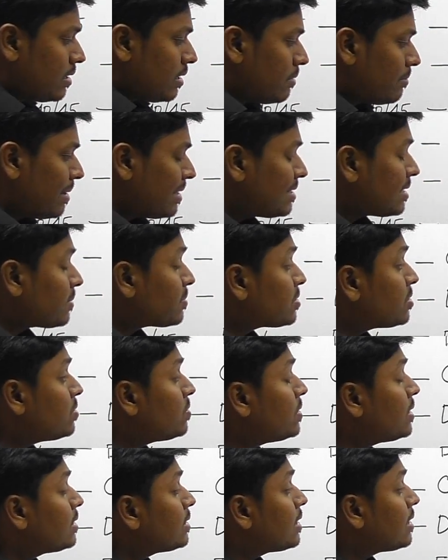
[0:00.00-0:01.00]
by
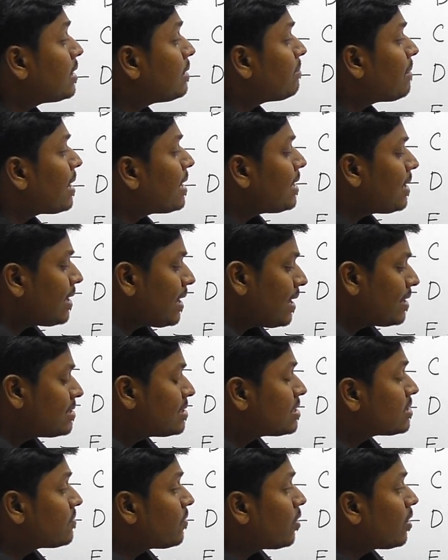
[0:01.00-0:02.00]
substituting the remaining
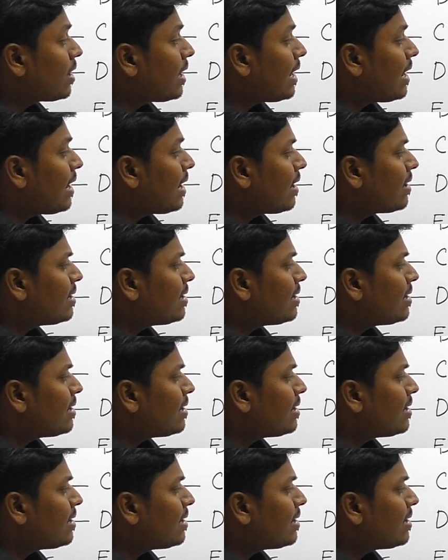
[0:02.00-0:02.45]
ages for a